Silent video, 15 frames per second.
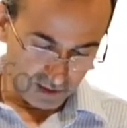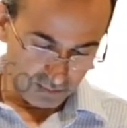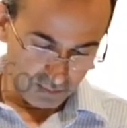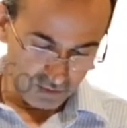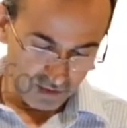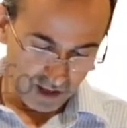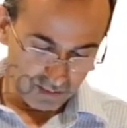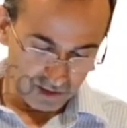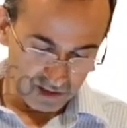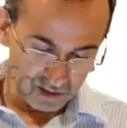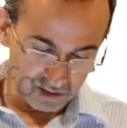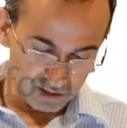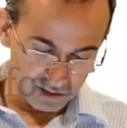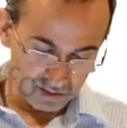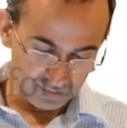the
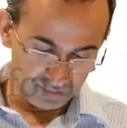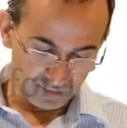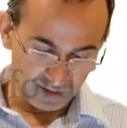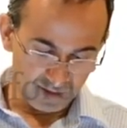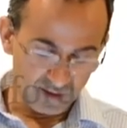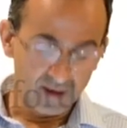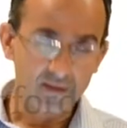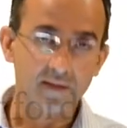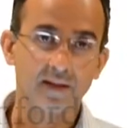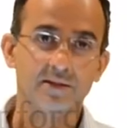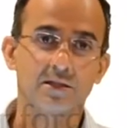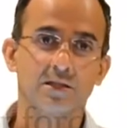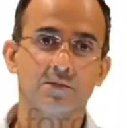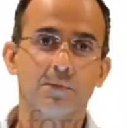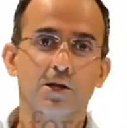parameters
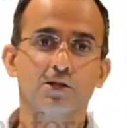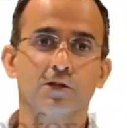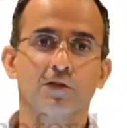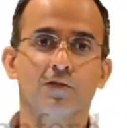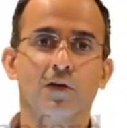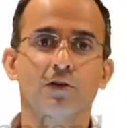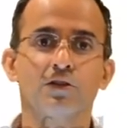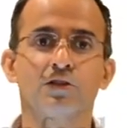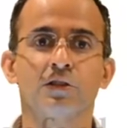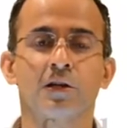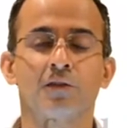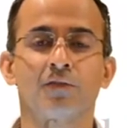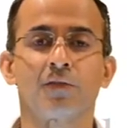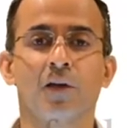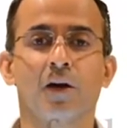that's a special function
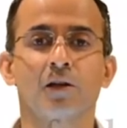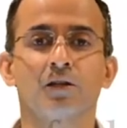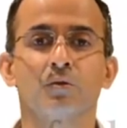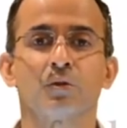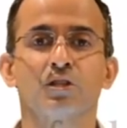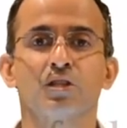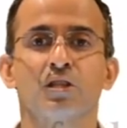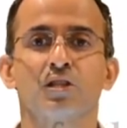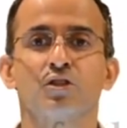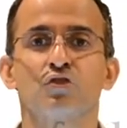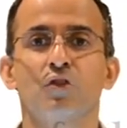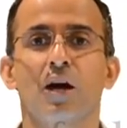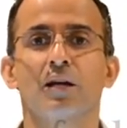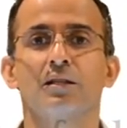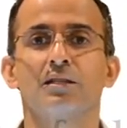in Flux which
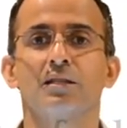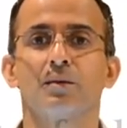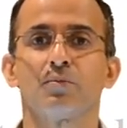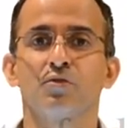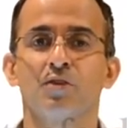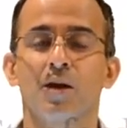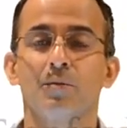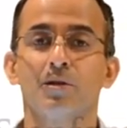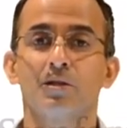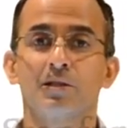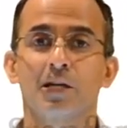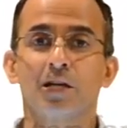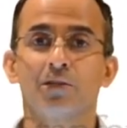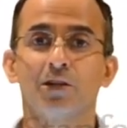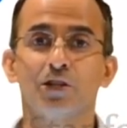extracts the parameters
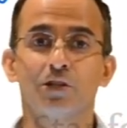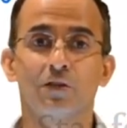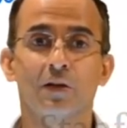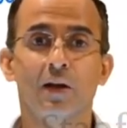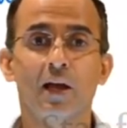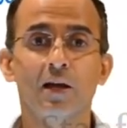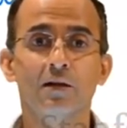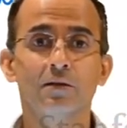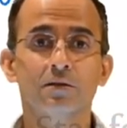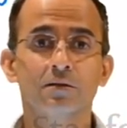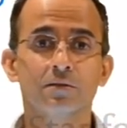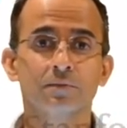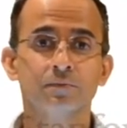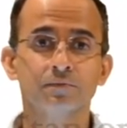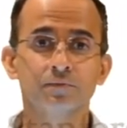out of each of the
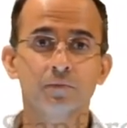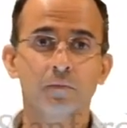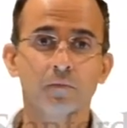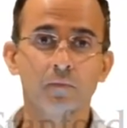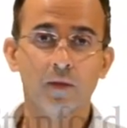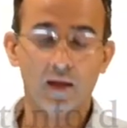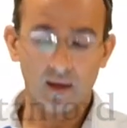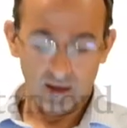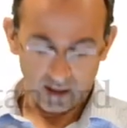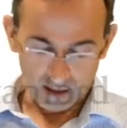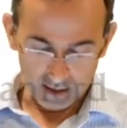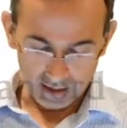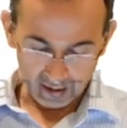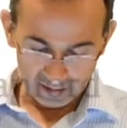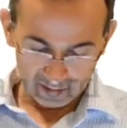layers
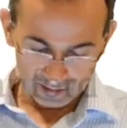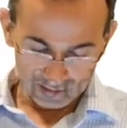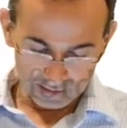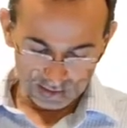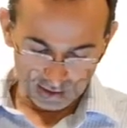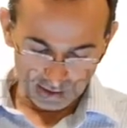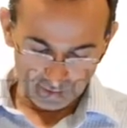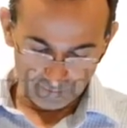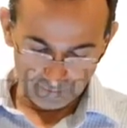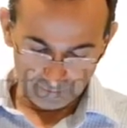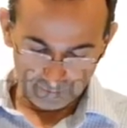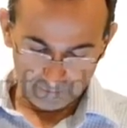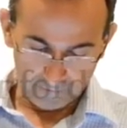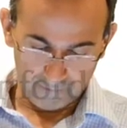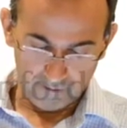and uh,
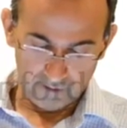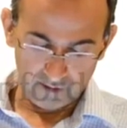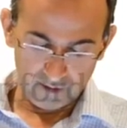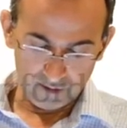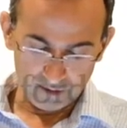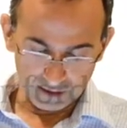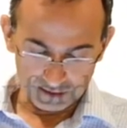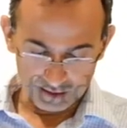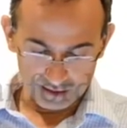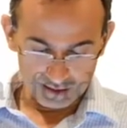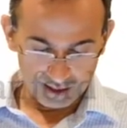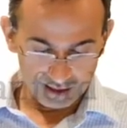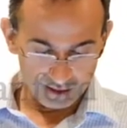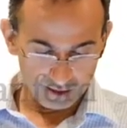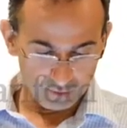there's the
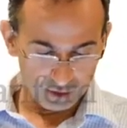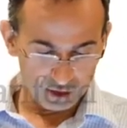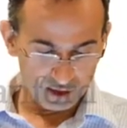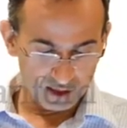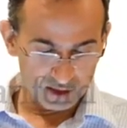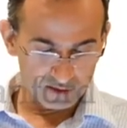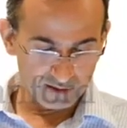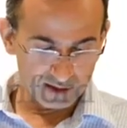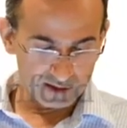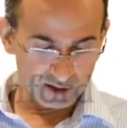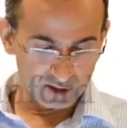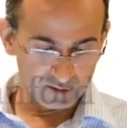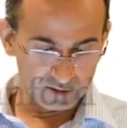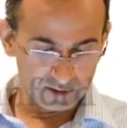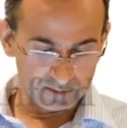data which it iterates
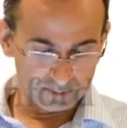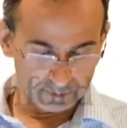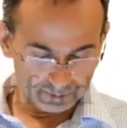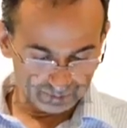over.